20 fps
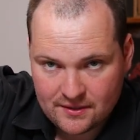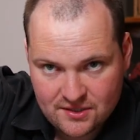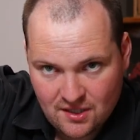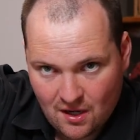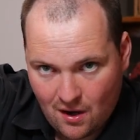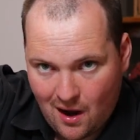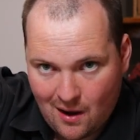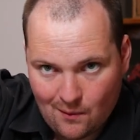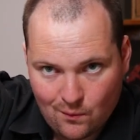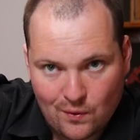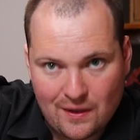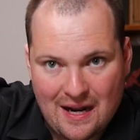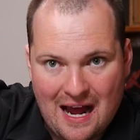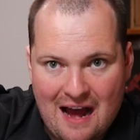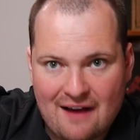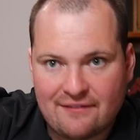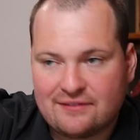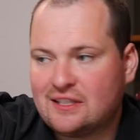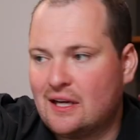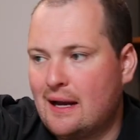so I would
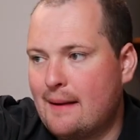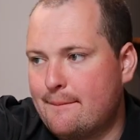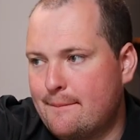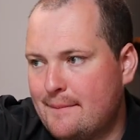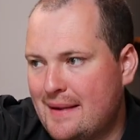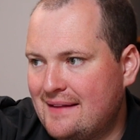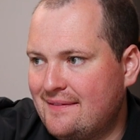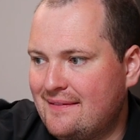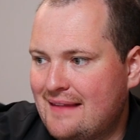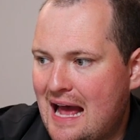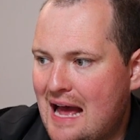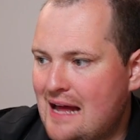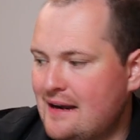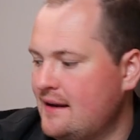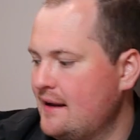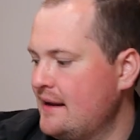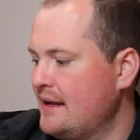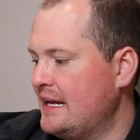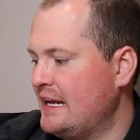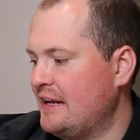have to amend that
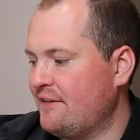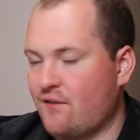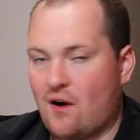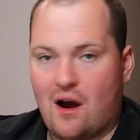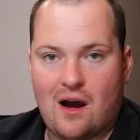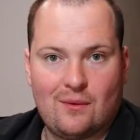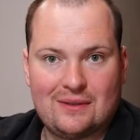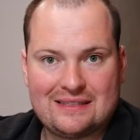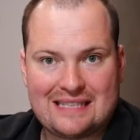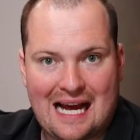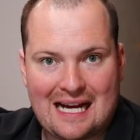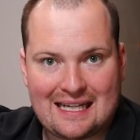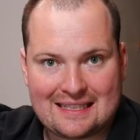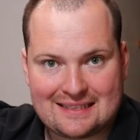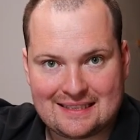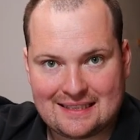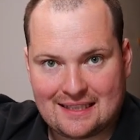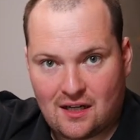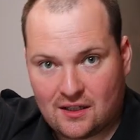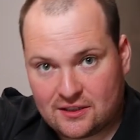if I was
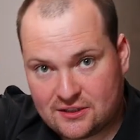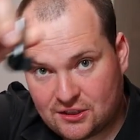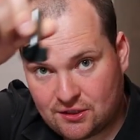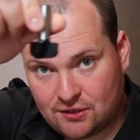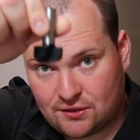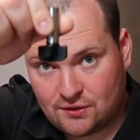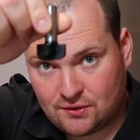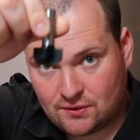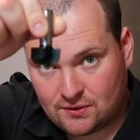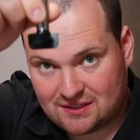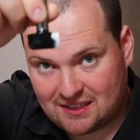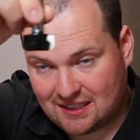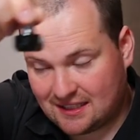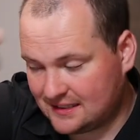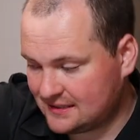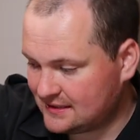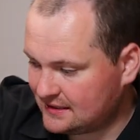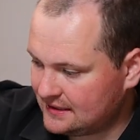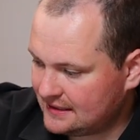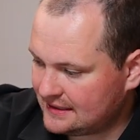actually going to use
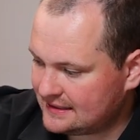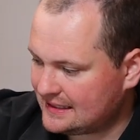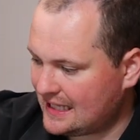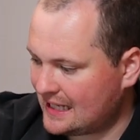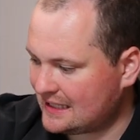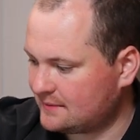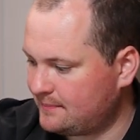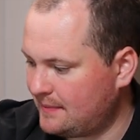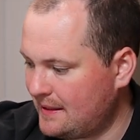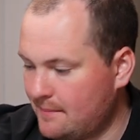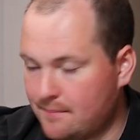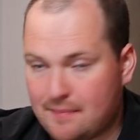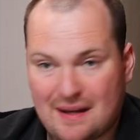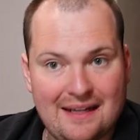this exact bit,